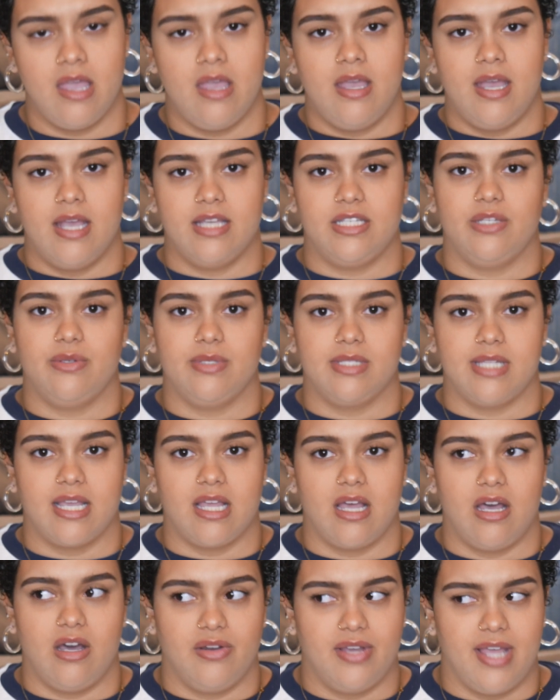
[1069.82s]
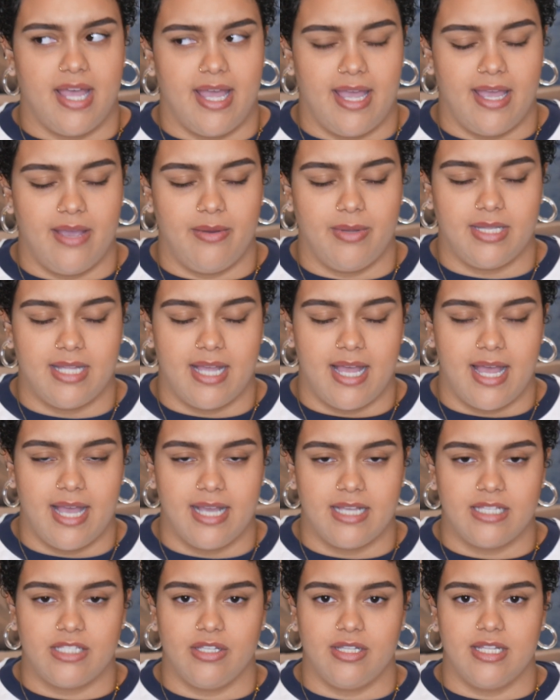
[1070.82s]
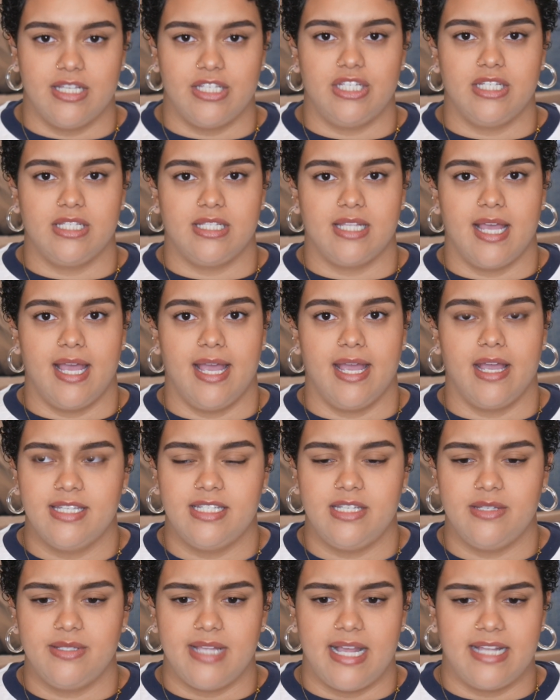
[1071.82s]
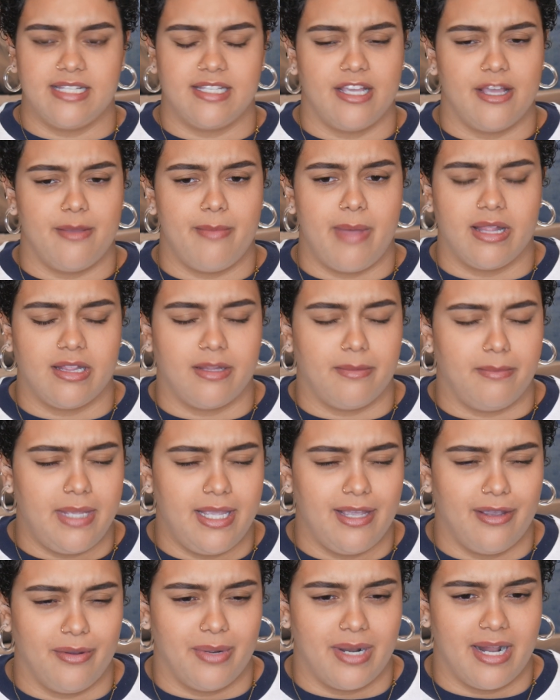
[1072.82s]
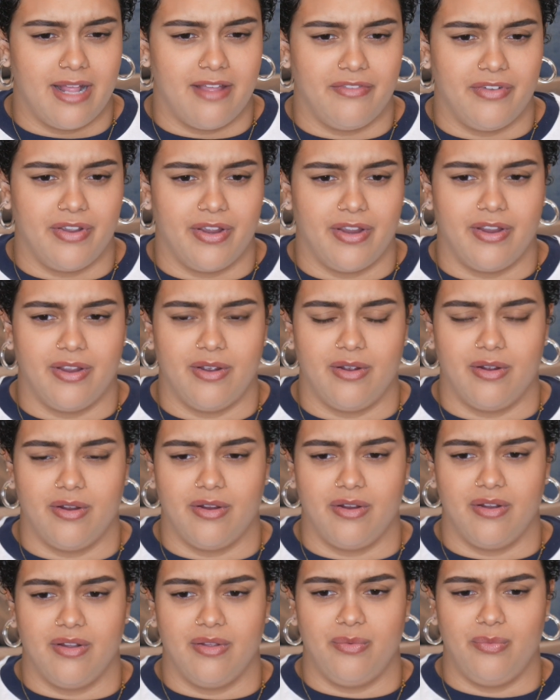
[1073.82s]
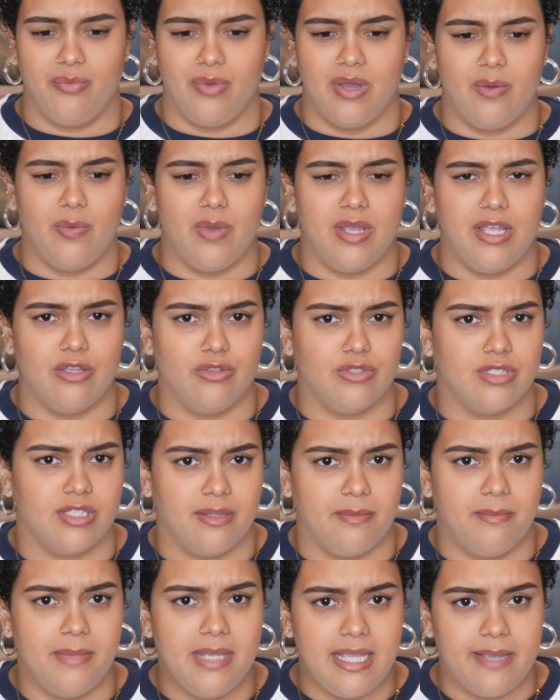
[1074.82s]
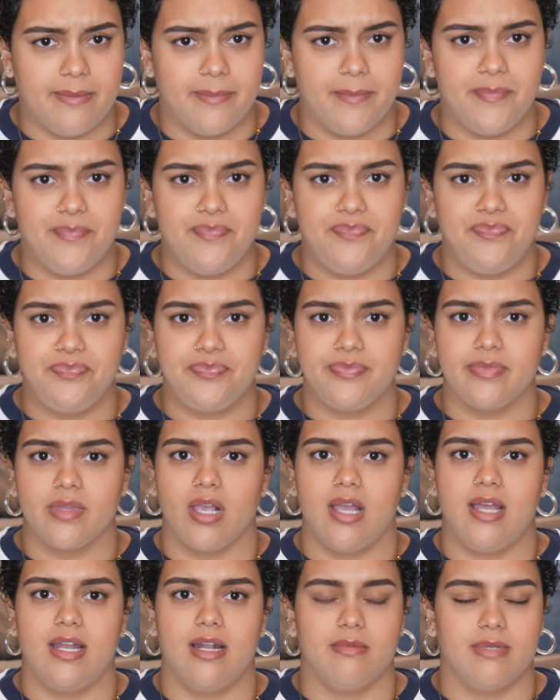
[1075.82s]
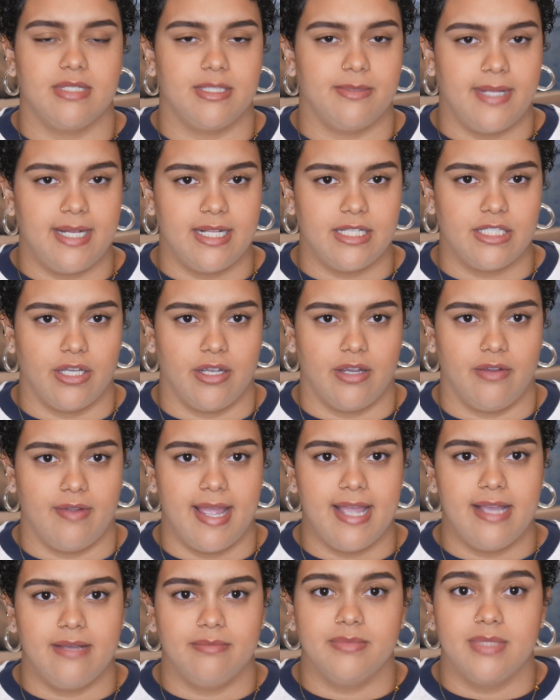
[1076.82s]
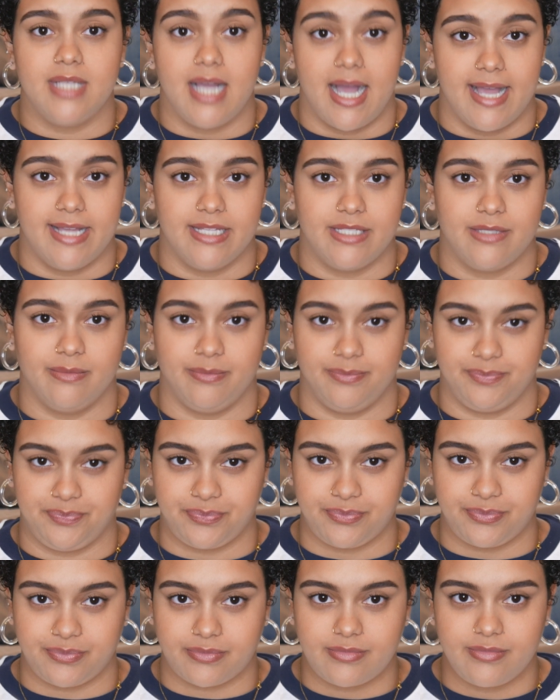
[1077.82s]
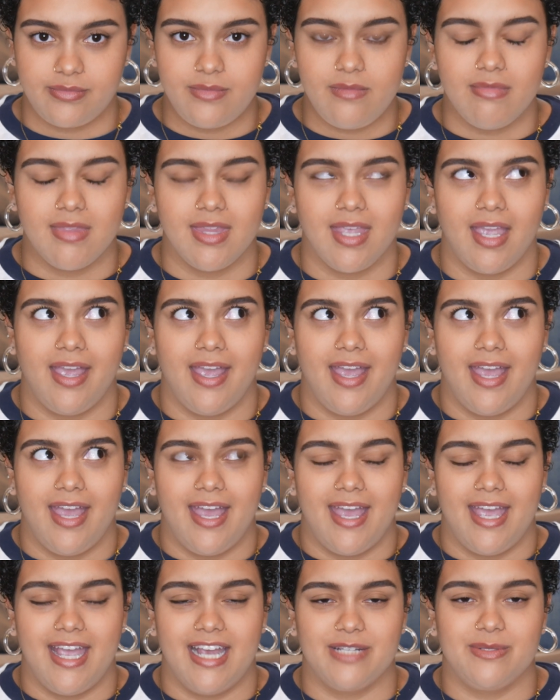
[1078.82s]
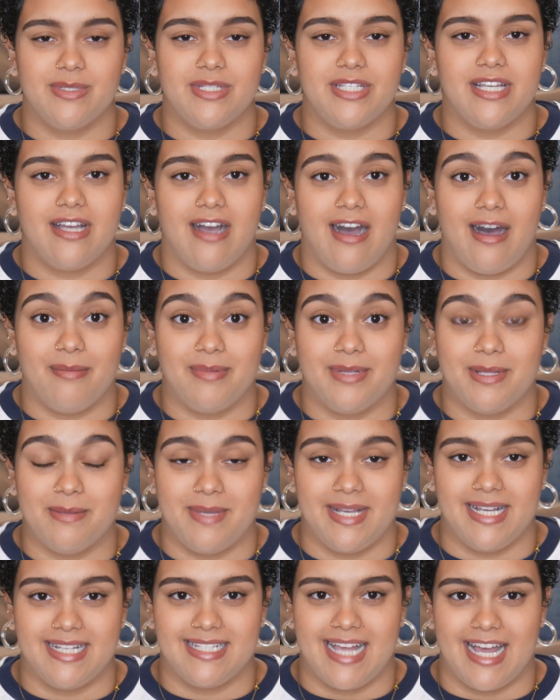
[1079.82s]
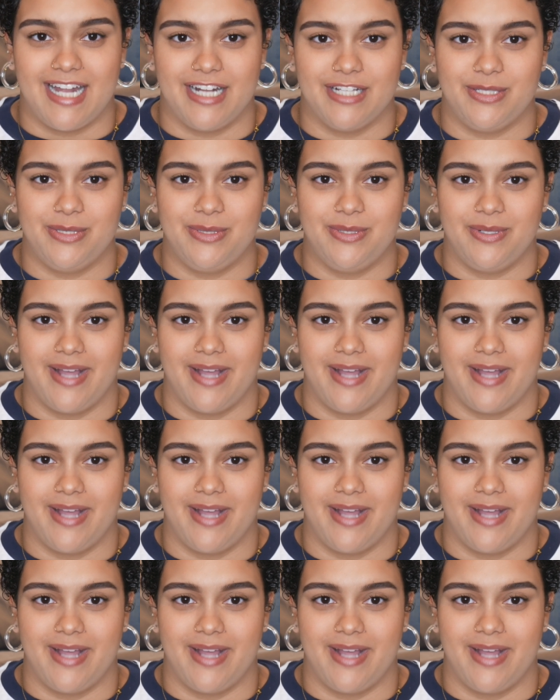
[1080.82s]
And she was like, okay, what the heck? So then she's like, she was asking about the meat or whatever, or what we use in the meat. And I'm explaining to her, right, guys, here's when she copped the biggest attitude.